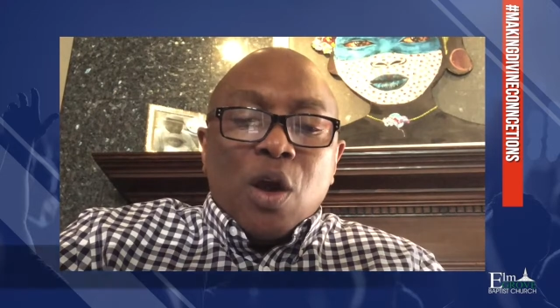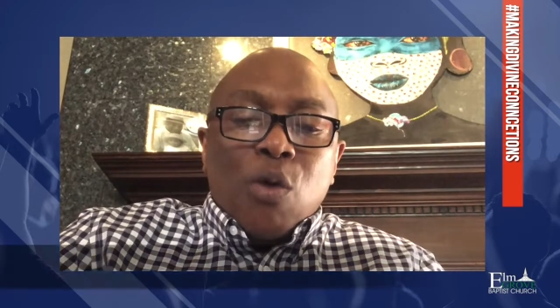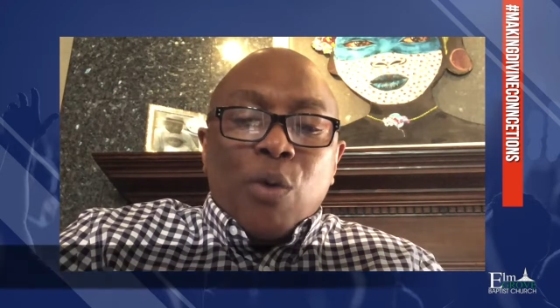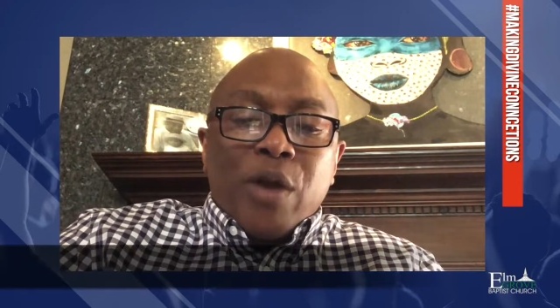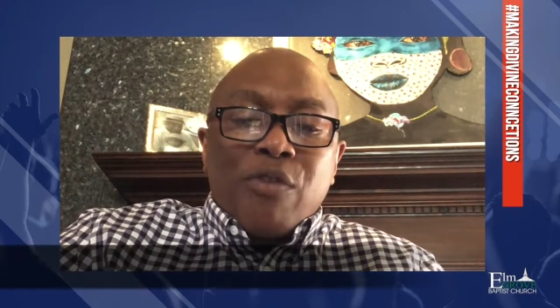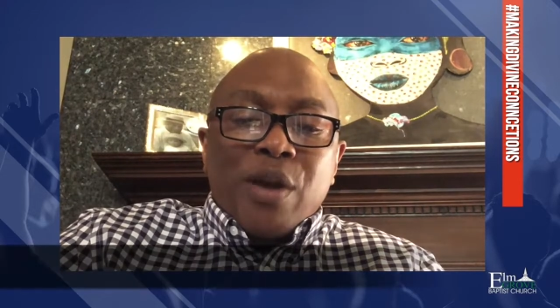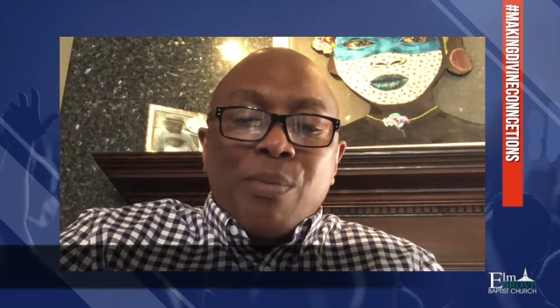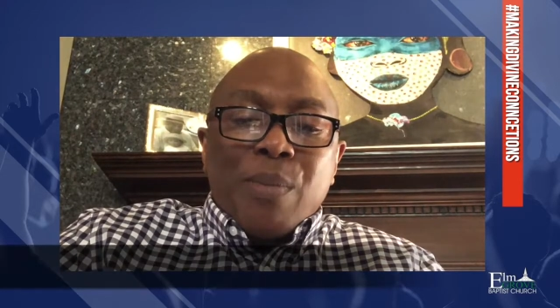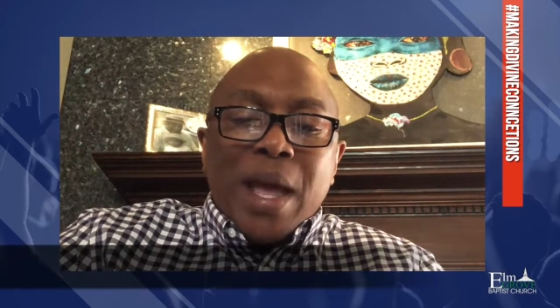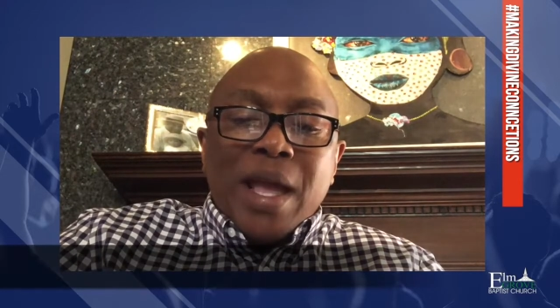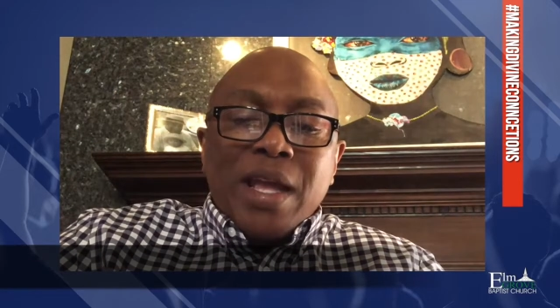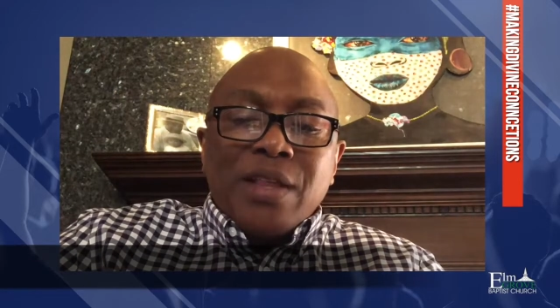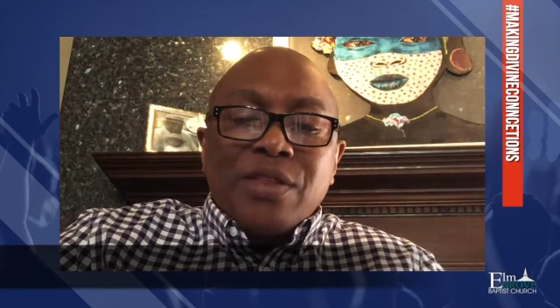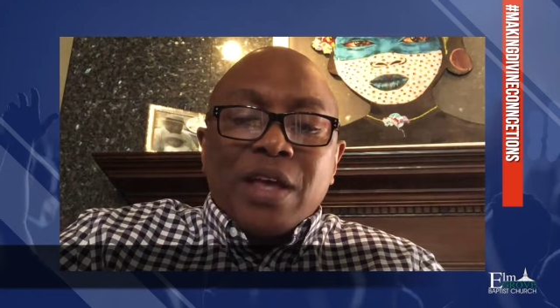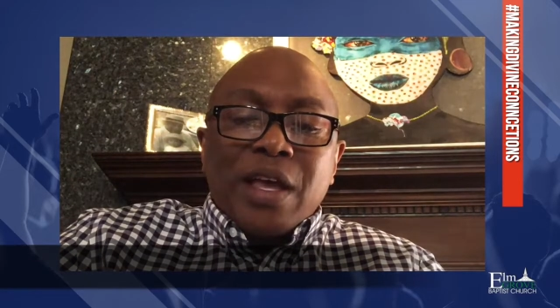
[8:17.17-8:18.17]
we
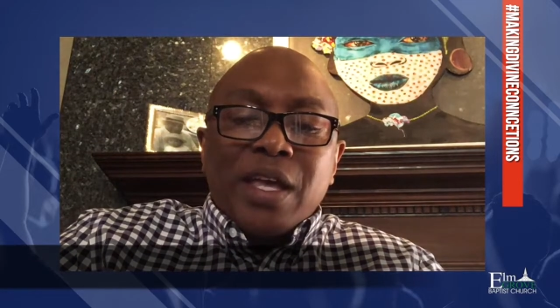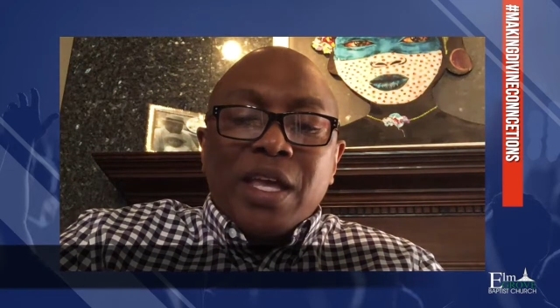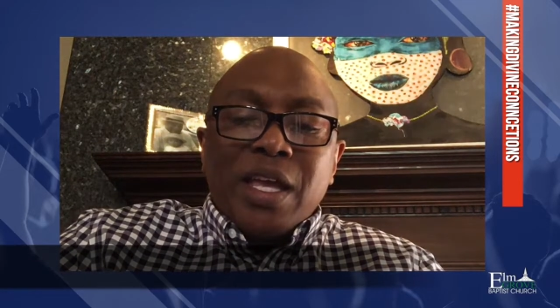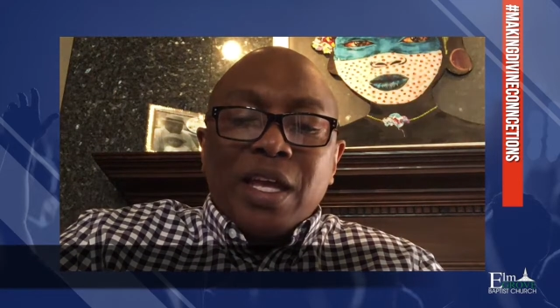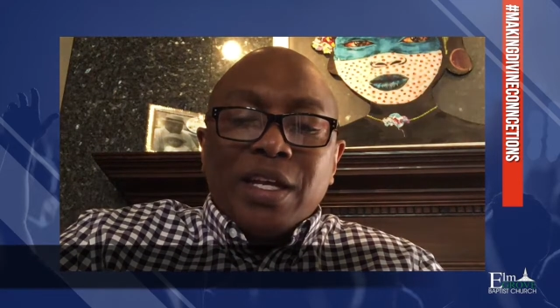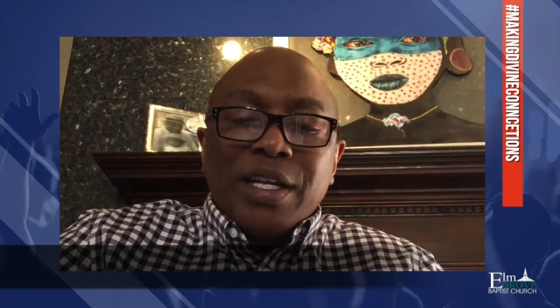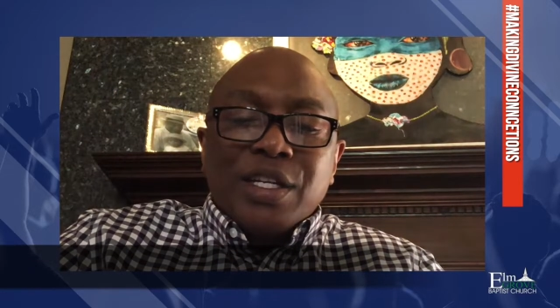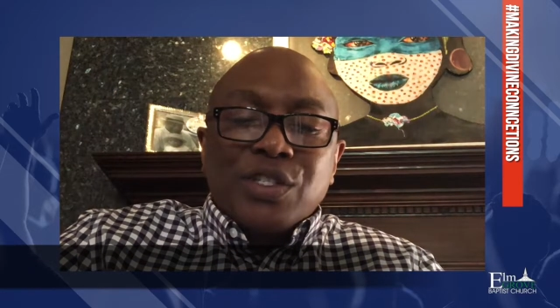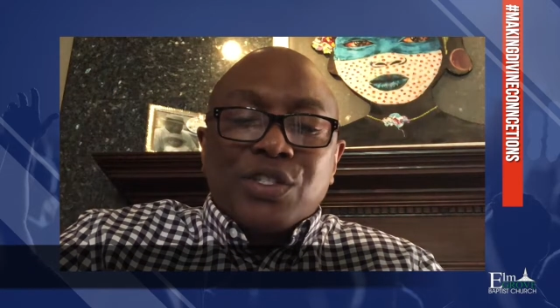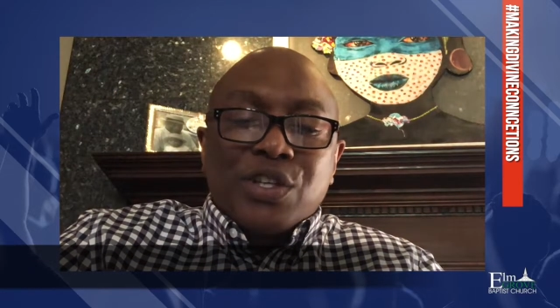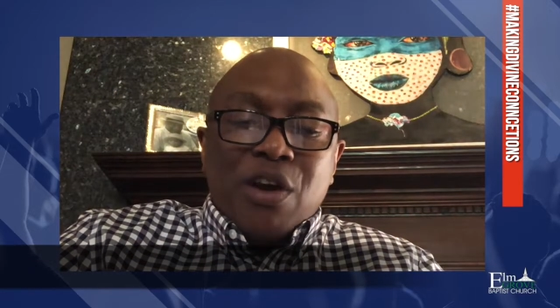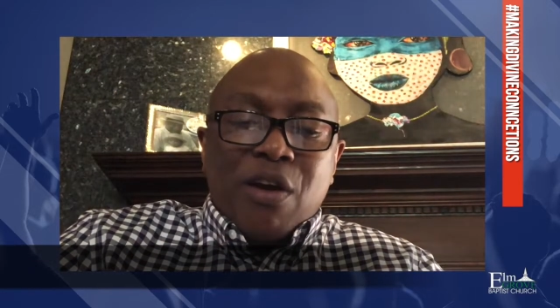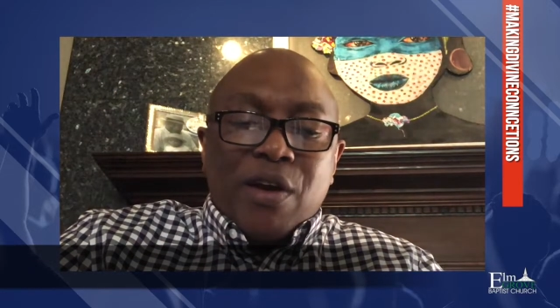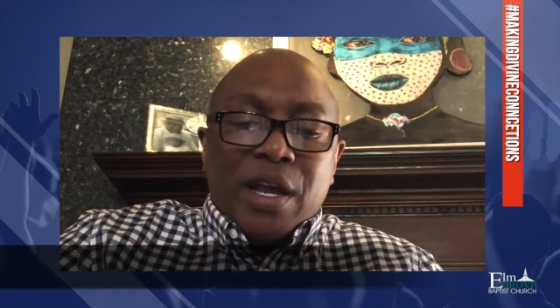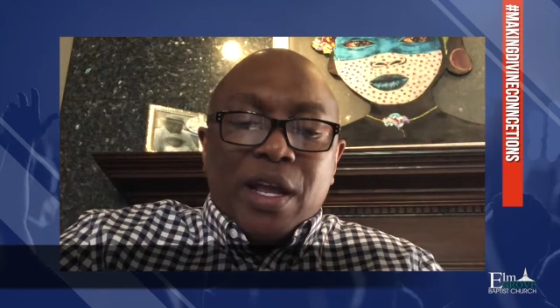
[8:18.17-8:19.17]
remain the healing
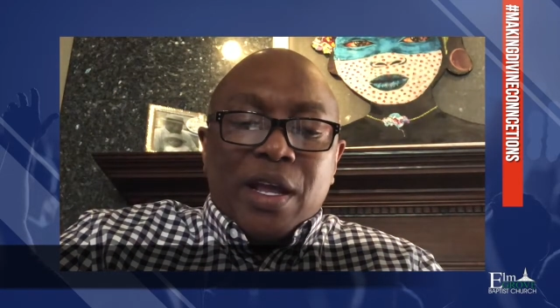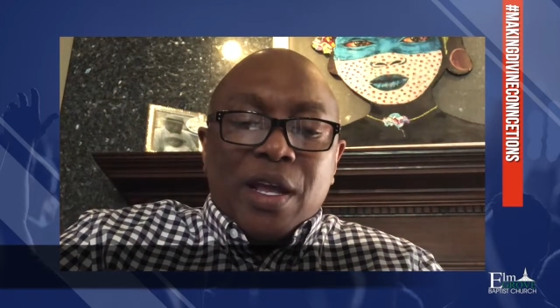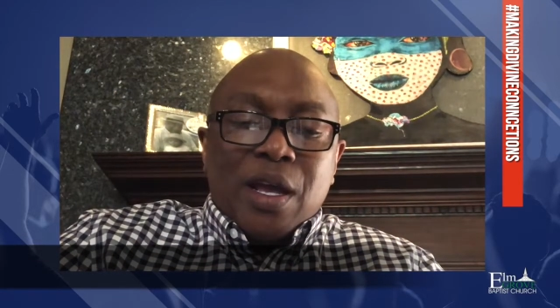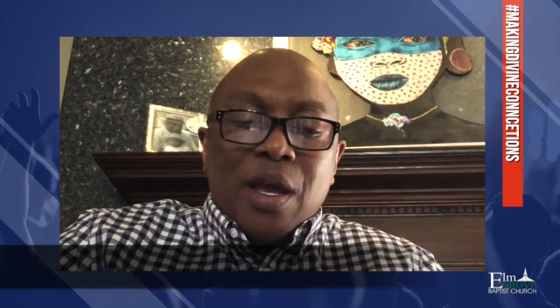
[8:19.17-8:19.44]
journey